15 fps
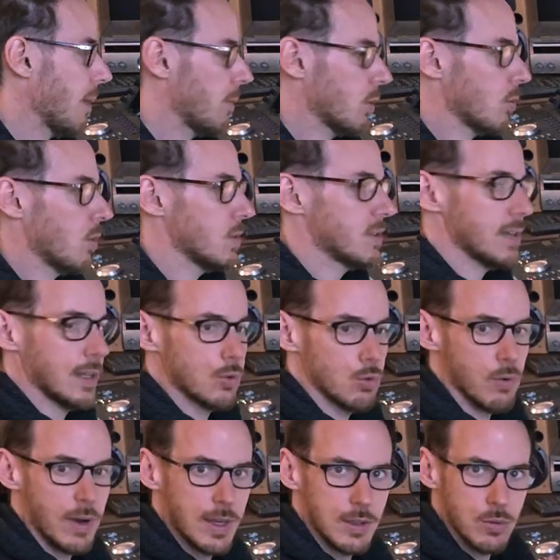Road
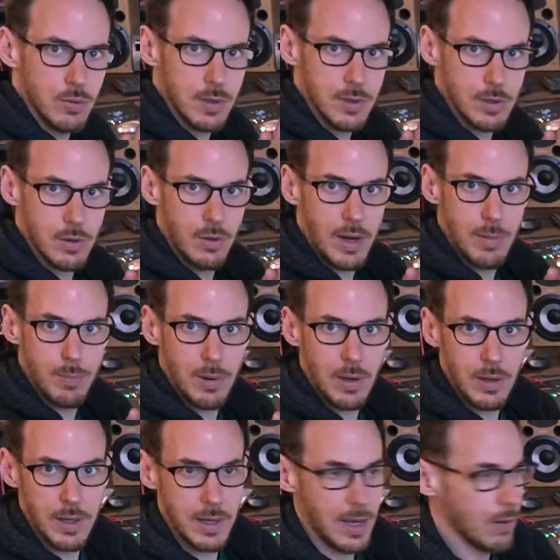saturator is a great
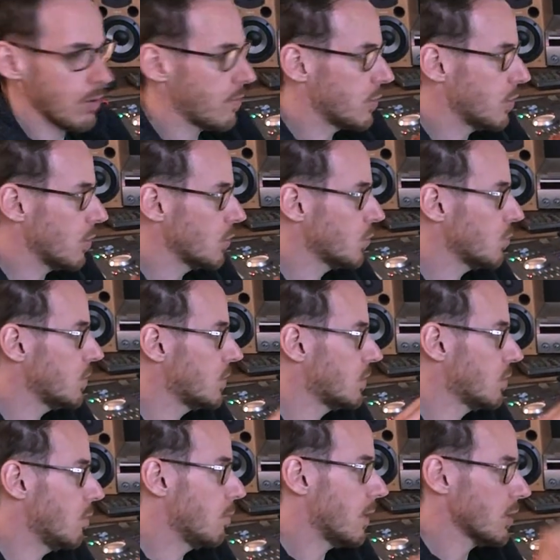plugin. However, don't do it
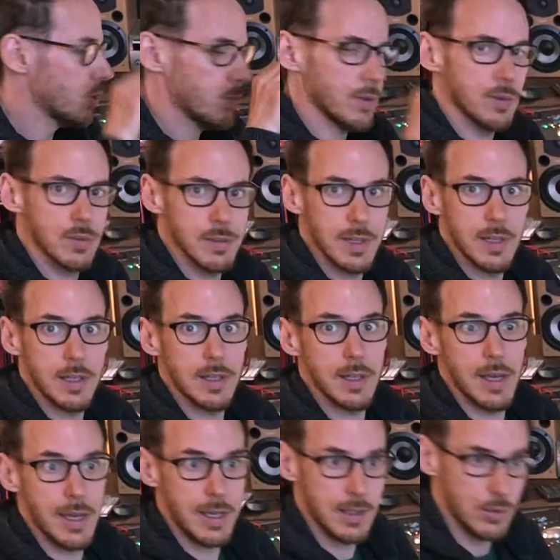too much because then it
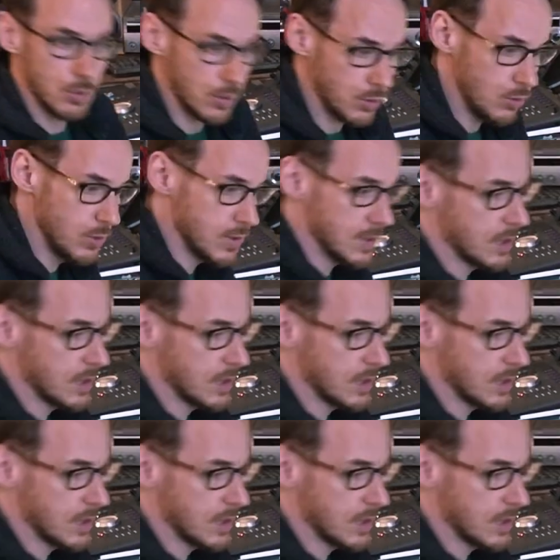introduces